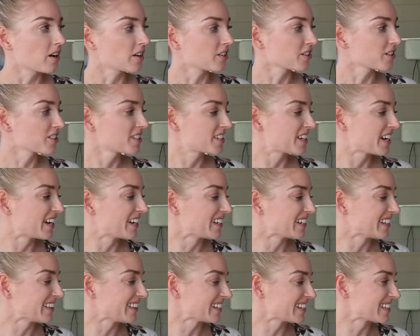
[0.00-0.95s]

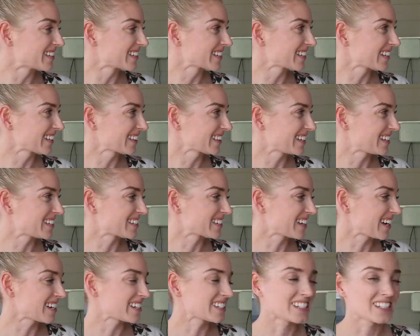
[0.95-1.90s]
understanding this these
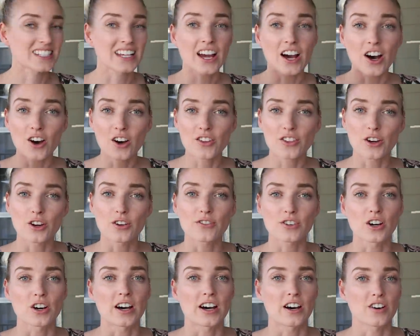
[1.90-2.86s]
guys' health,
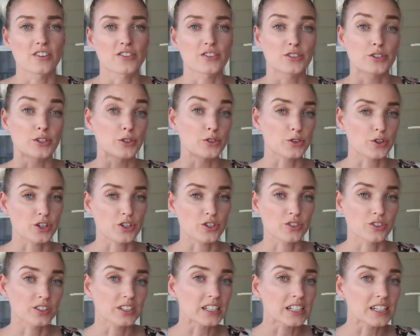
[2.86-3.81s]
overall health, their
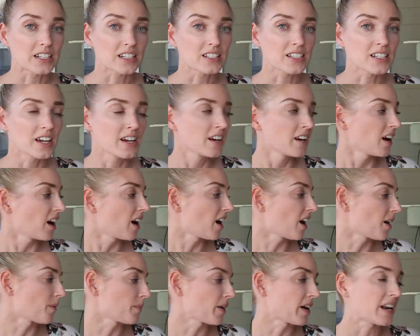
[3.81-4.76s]
nutritional needs,
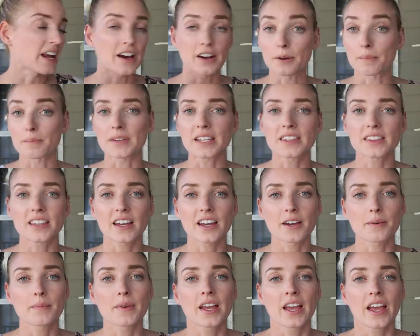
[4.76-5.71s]
um, and how to meet
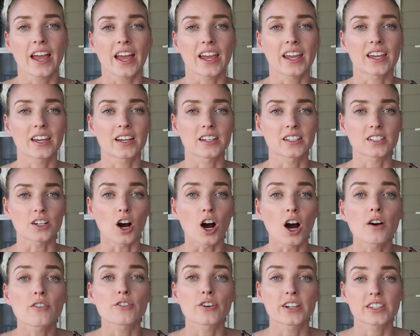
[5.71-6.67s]
them, and
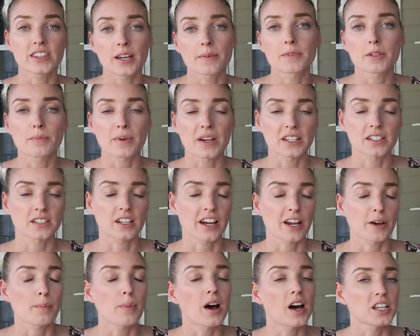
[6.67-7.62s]
offering them the best
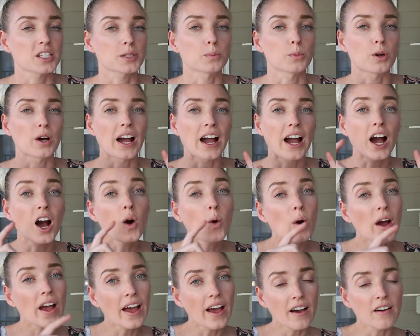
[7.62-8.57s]
diet possible.
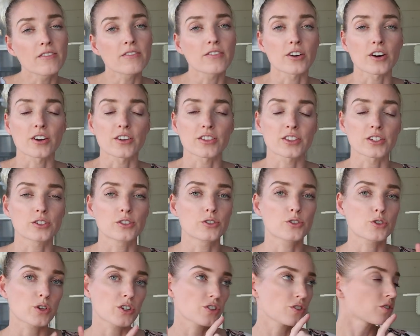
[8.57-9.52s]
However, the
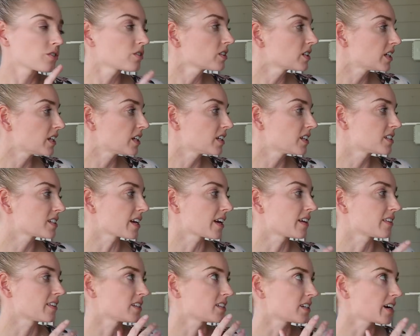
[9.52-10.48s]
nutritional needs
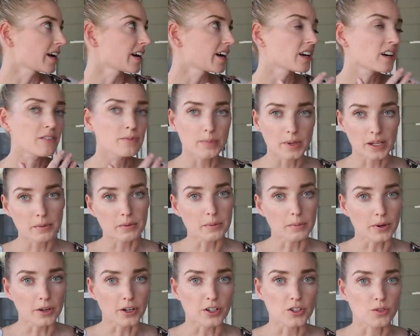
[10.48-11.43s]
and the diet of baby
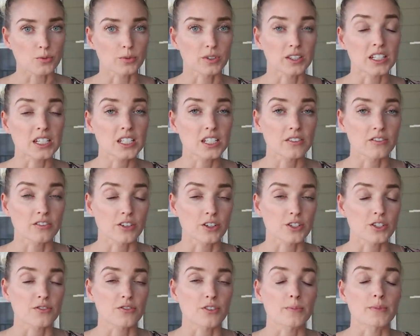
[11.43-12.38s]
birds really
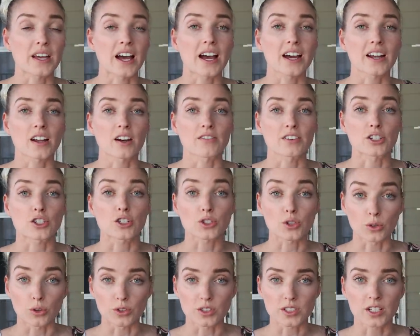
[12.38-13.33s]
differs from that of
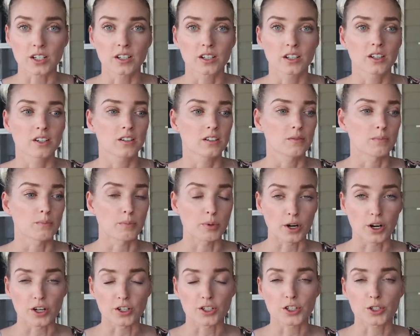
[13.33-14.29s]
adult
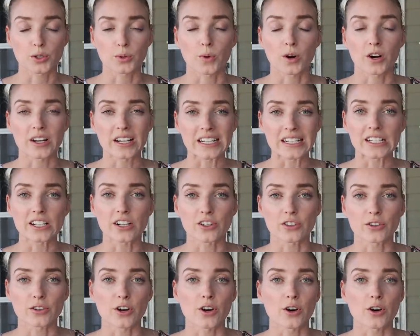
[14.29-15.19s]
birds who are eating on their